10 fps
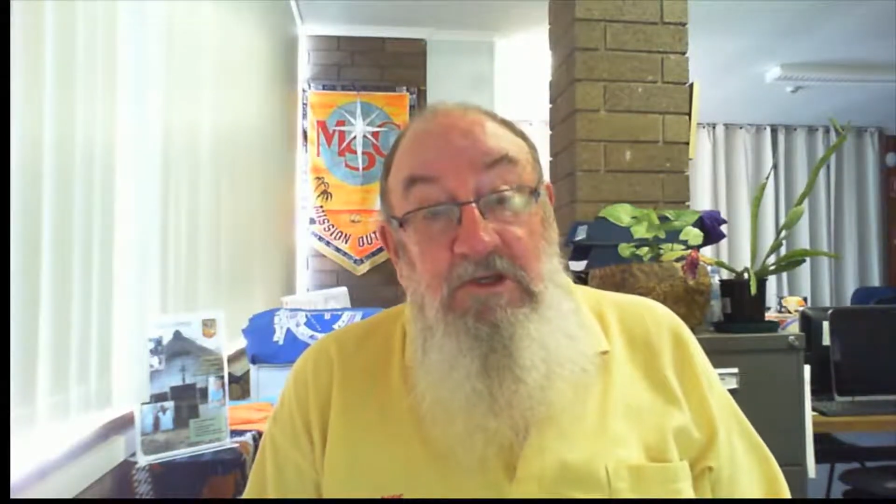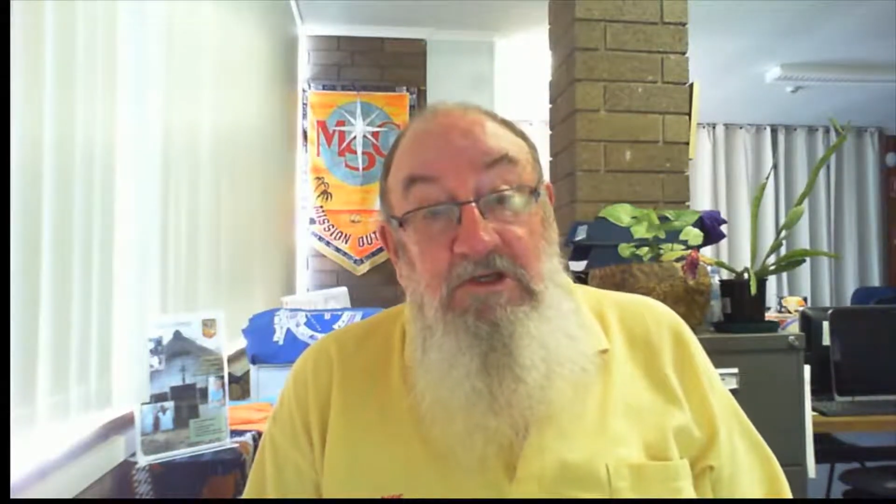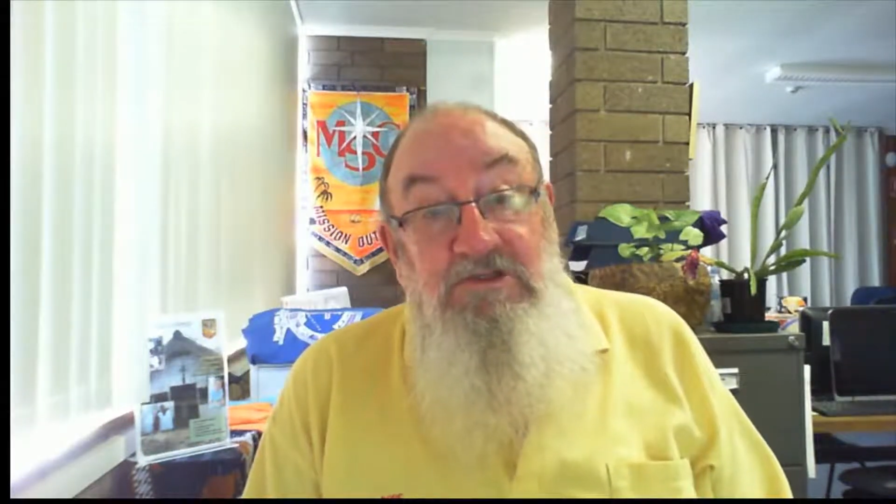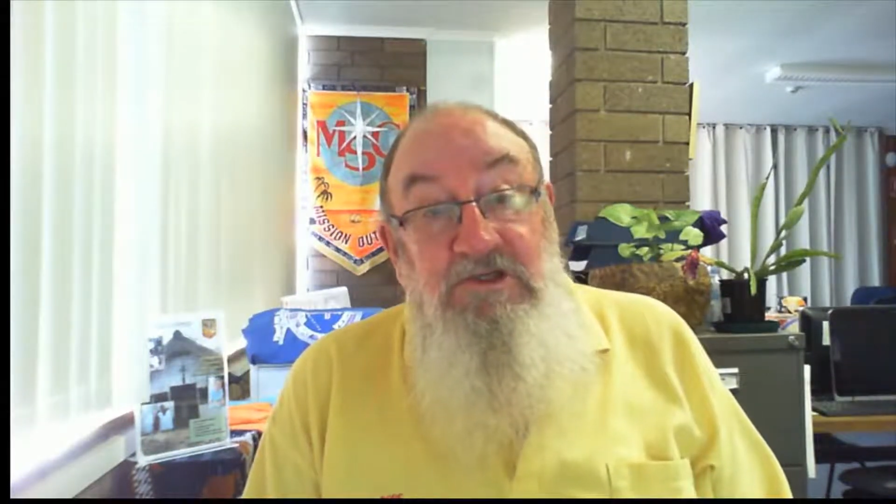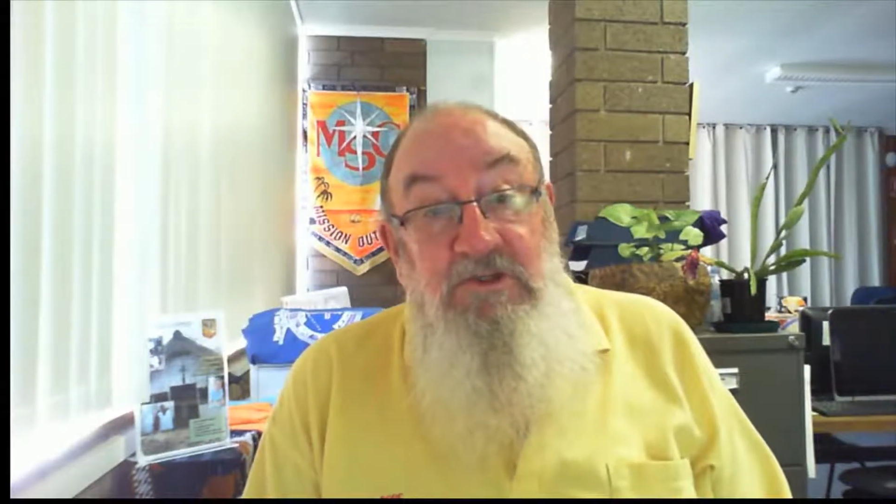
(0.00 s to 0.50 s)

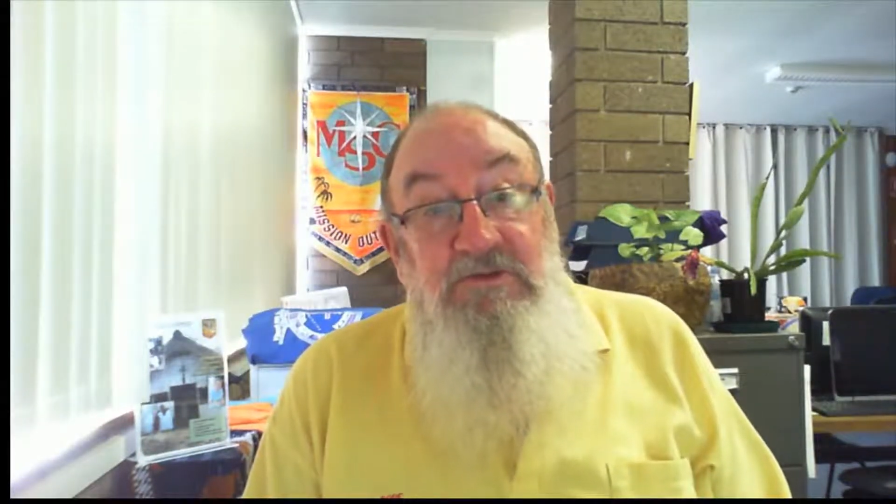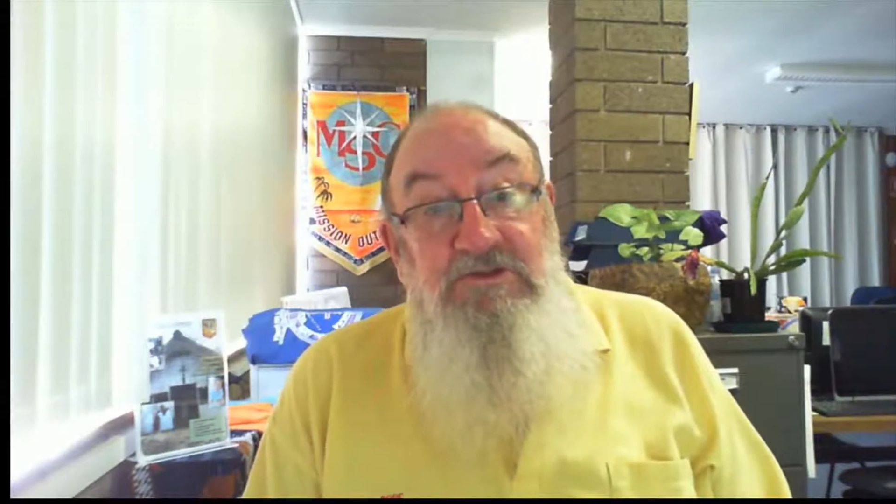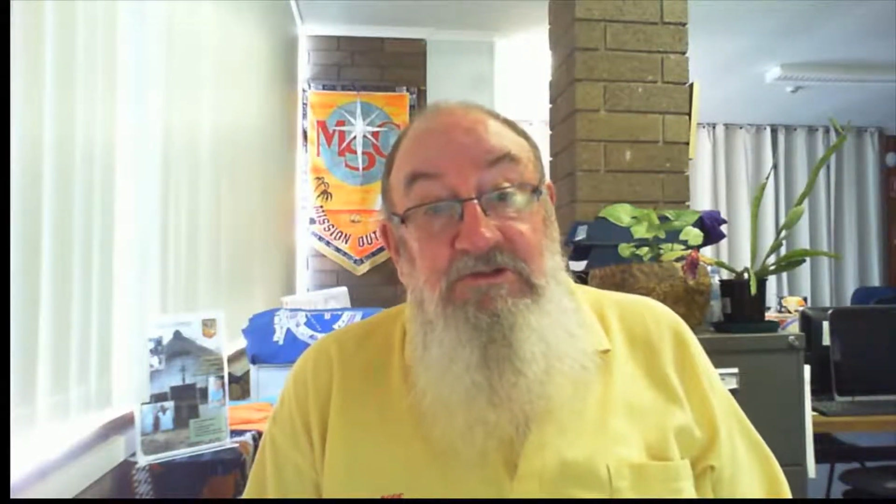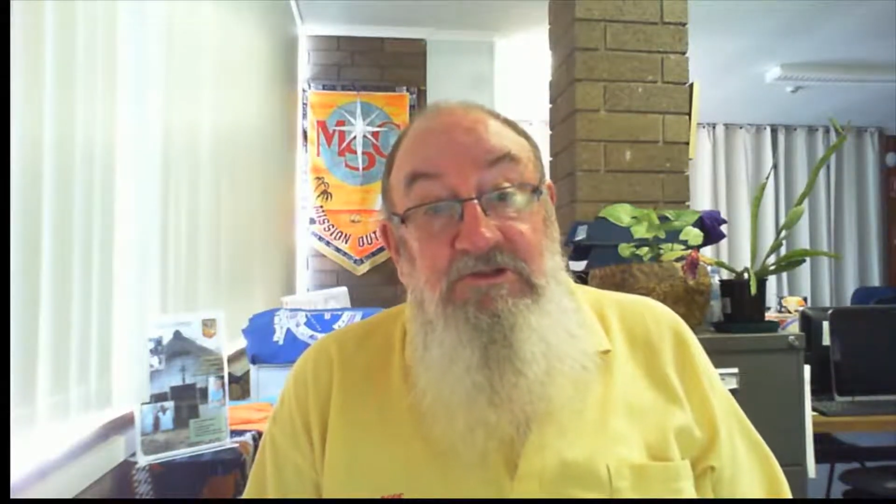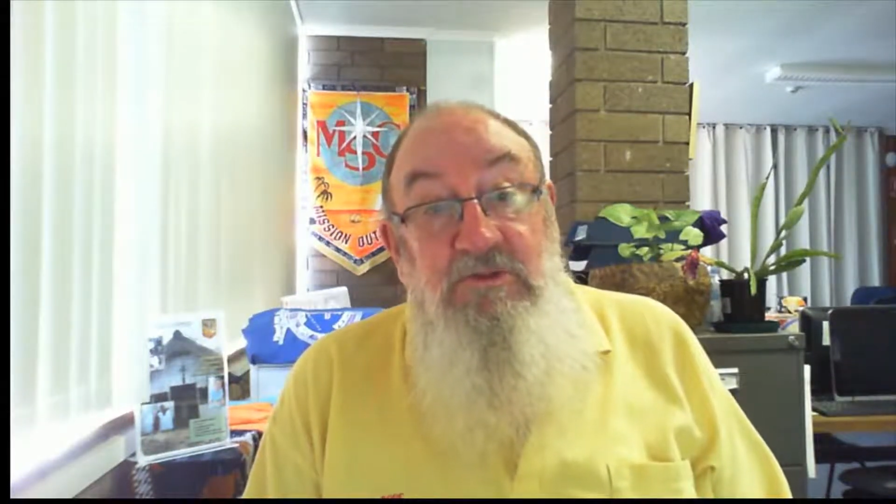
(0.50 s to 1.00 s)
So
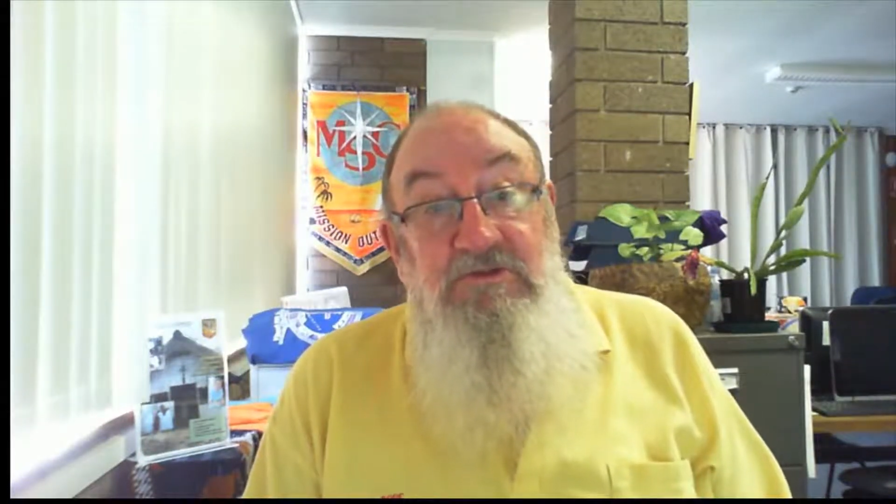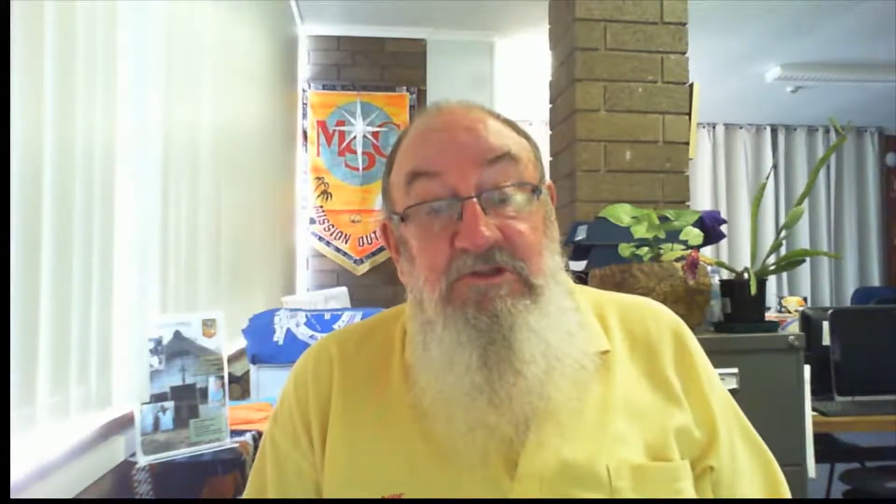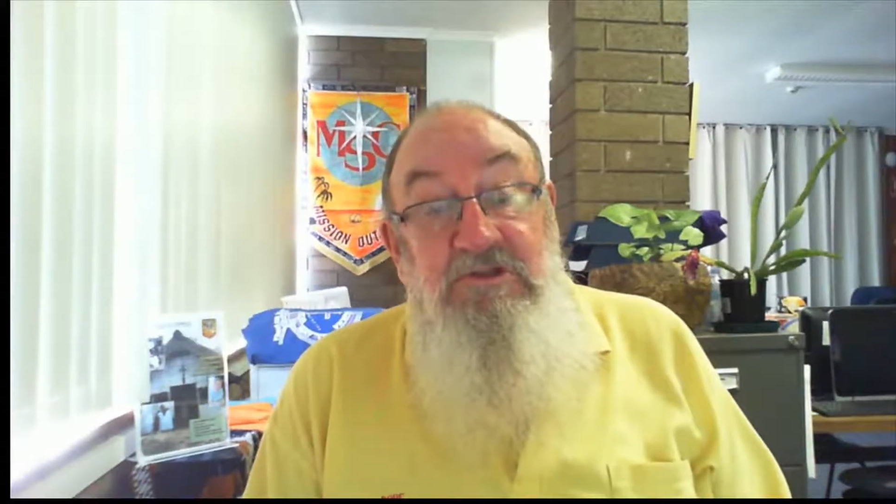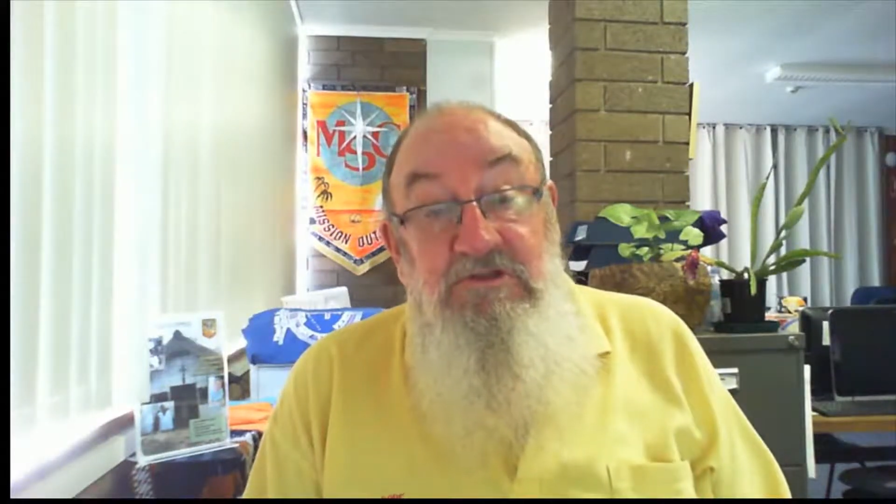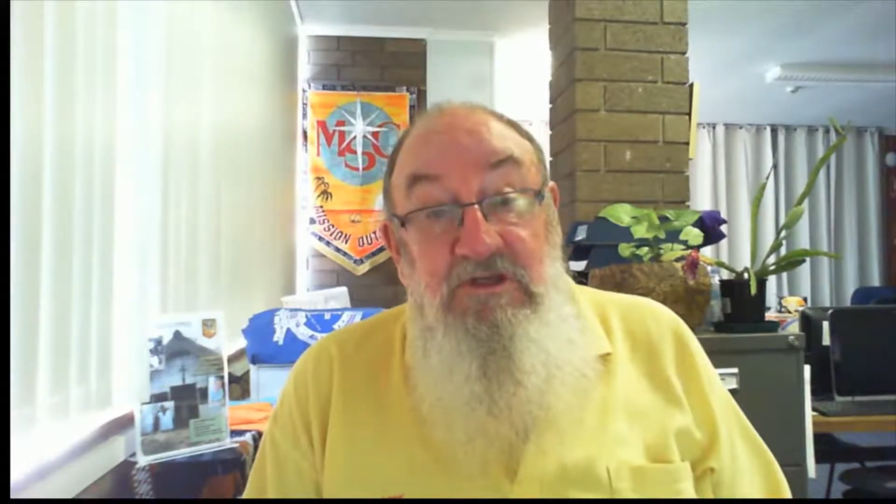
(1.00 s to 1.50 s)
she was
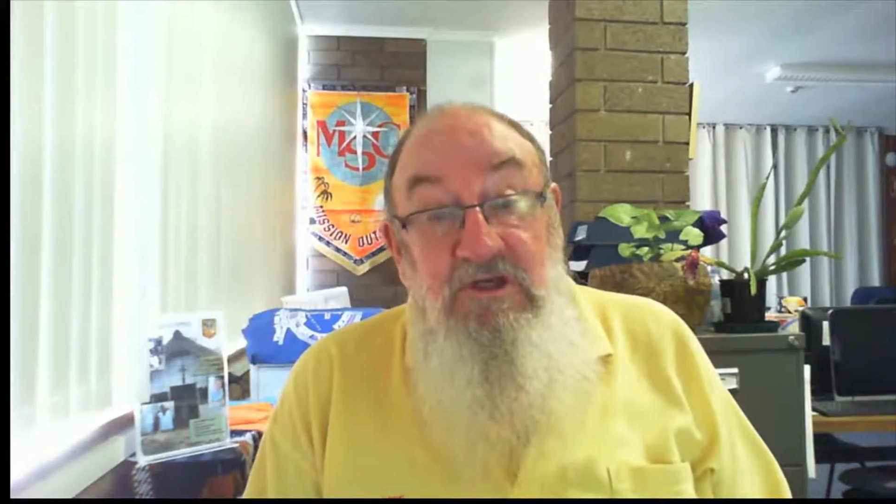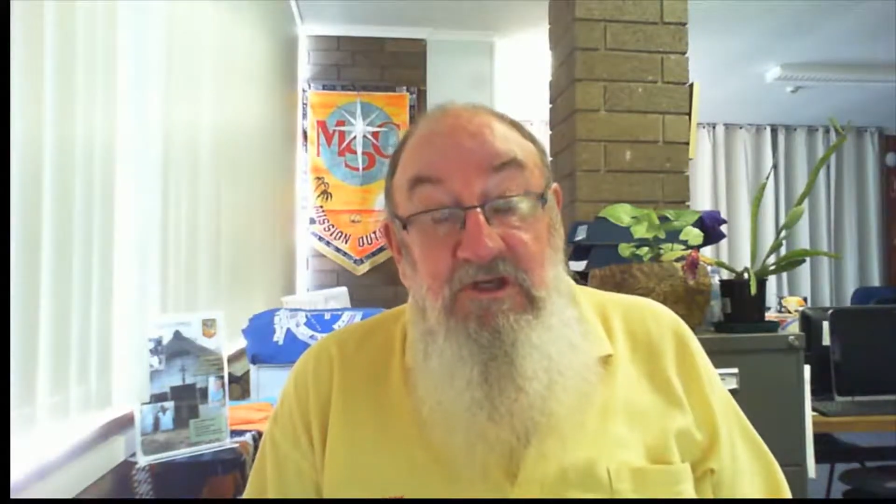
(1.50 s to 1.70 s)
concerned